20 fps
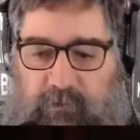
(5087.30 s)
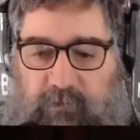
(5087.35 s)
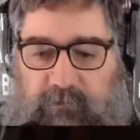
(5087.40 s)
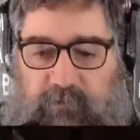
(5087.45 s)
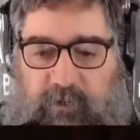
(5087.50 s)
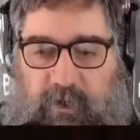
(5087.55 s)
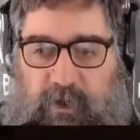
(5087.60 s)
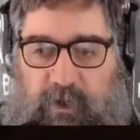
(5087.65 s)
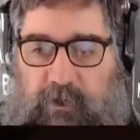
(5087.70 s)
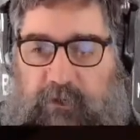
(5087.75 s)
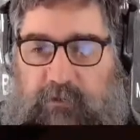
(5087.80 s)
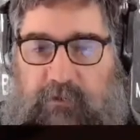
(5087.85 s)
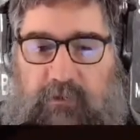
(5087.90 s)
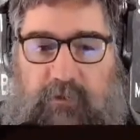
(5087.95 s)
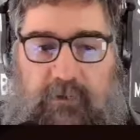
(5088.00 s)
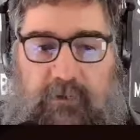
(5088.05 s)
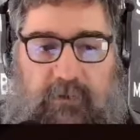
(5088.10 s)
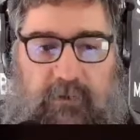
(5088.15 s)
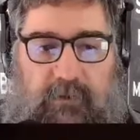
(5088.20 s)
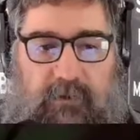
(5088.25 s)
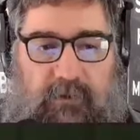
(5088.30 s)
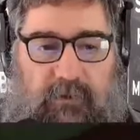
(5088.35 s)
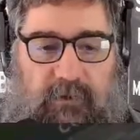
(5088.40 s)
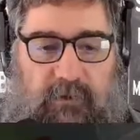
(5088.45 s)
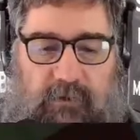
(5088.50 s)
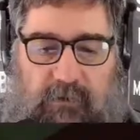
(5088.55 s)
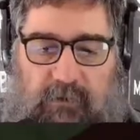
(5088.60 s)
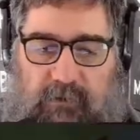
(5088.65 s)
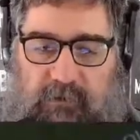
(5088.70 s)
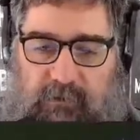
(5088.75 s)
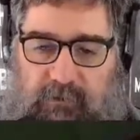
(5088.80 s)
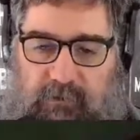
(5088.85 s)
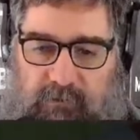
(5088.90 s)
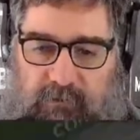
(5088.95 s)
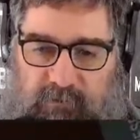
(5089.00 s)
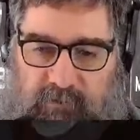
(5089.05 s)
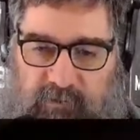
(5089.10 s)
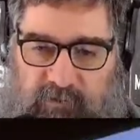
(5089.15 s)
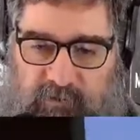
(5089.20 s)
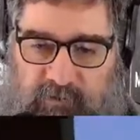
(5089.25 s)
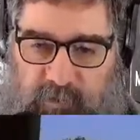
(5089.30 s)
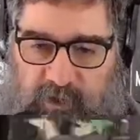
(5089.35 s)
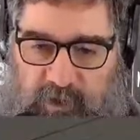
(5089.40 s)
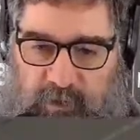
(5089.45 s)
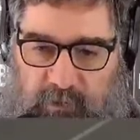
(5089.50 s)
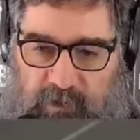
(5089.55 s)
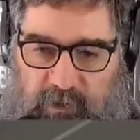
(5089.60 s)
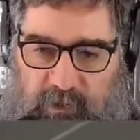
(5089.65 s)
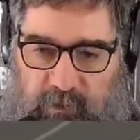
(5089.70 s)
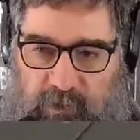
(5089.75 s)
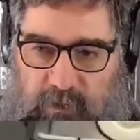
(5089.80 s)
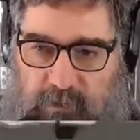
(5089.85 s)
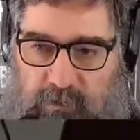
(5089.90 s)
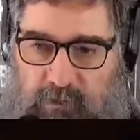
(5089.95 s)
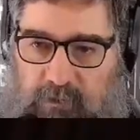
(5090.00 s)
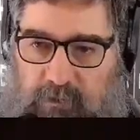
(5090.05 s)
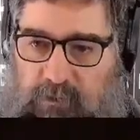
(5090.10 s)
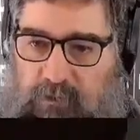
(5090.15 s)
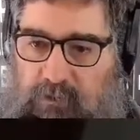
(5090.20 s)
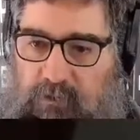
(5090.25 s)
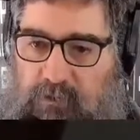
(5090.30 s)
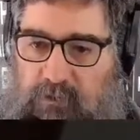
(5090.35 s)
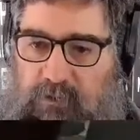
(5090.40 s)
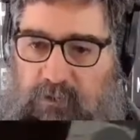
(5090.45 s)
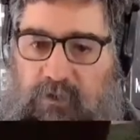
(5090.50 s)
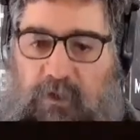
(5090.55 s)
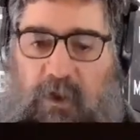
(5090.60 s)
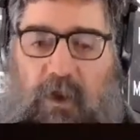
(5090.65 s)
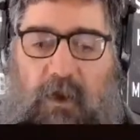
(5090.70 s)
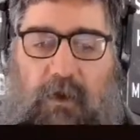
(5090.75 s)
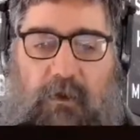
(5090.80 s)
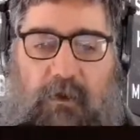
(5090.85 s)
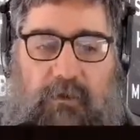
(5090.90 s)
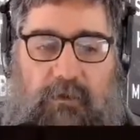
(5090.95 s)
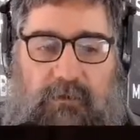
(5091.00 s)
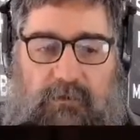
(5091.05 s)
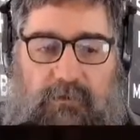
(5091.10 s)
off the HUD, see a speedo anywhere? No.